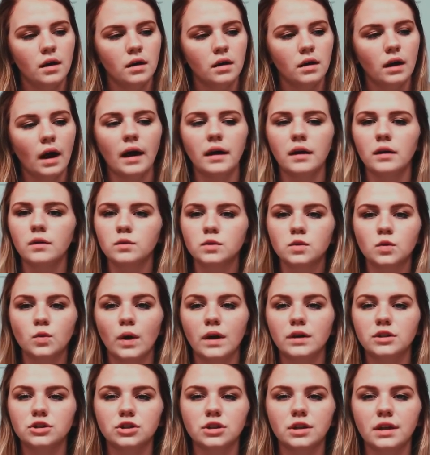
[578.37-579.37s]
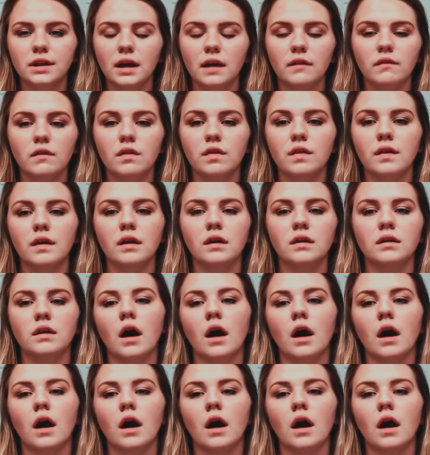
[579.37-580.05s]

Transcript: Kind of was questioning everything,